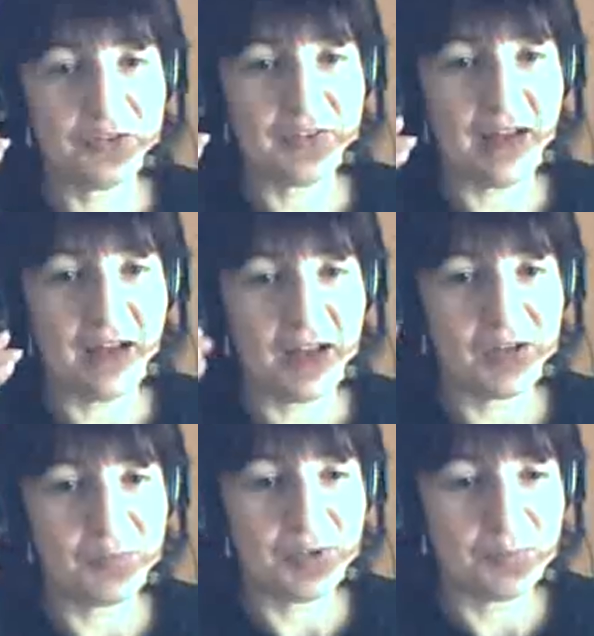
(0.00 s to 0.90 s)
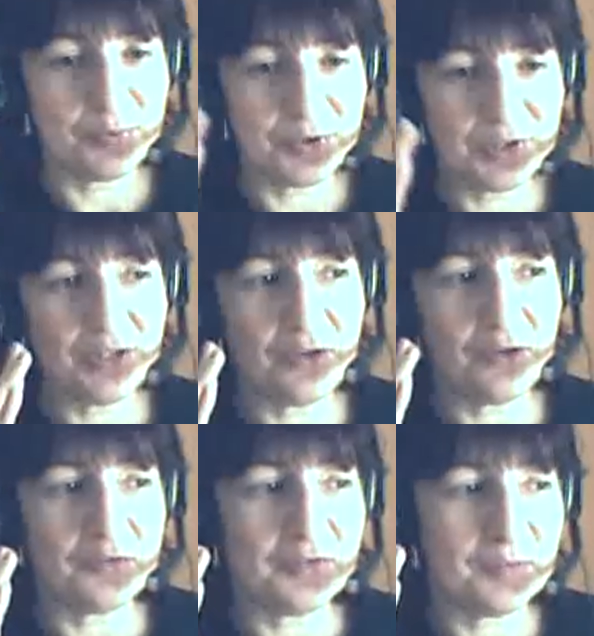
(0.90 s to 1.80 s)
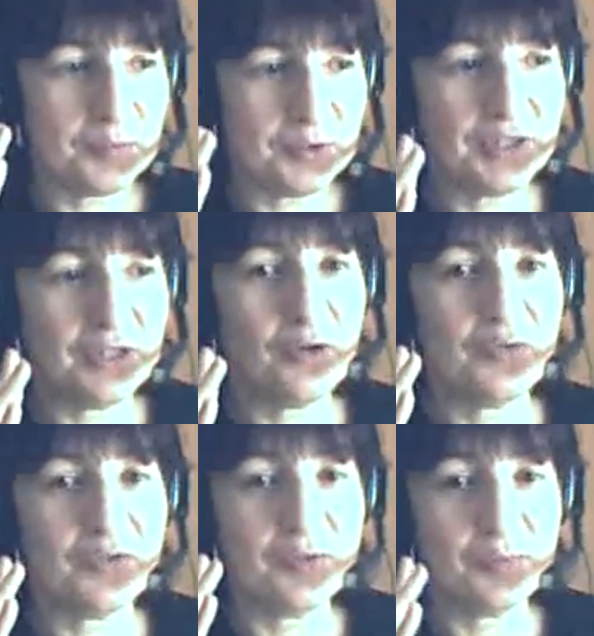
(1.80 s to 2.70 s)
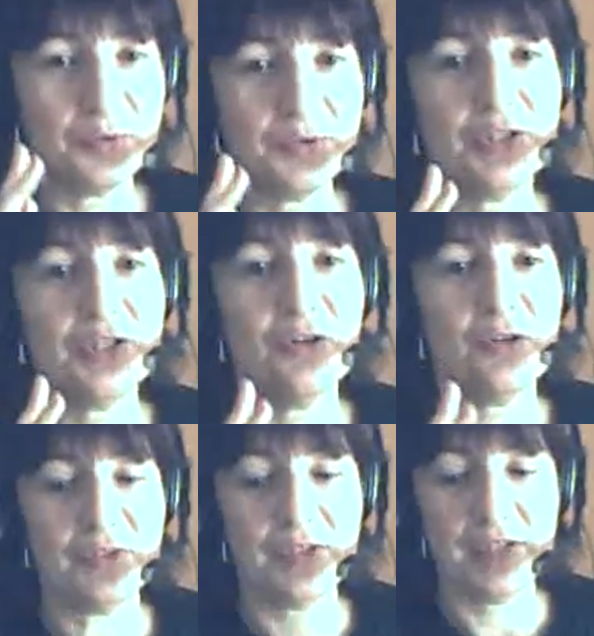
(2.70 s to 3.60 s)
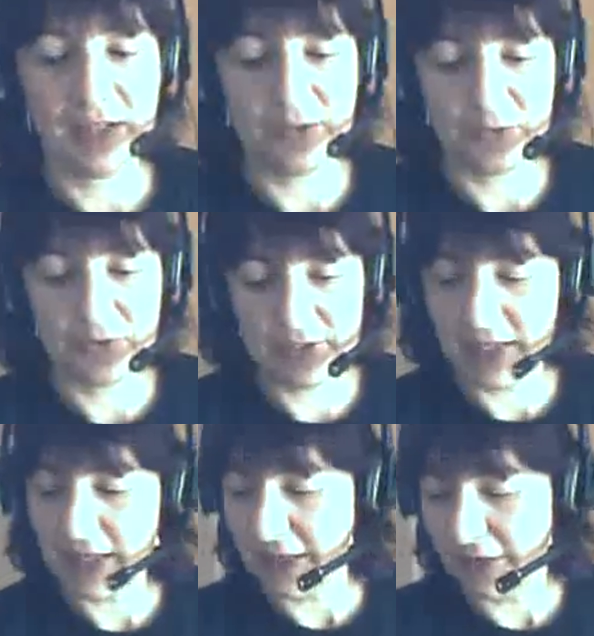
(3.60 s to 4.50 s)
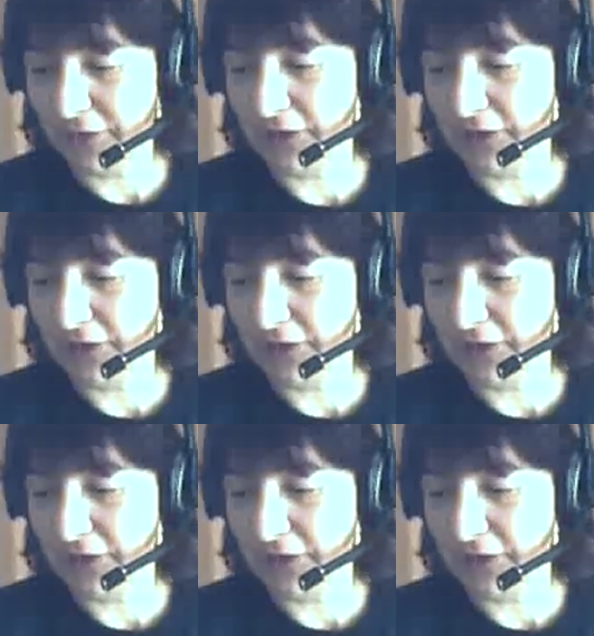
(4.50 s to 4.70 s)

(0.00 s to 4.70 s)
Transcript: an uphill struggle starting every time. And I just dread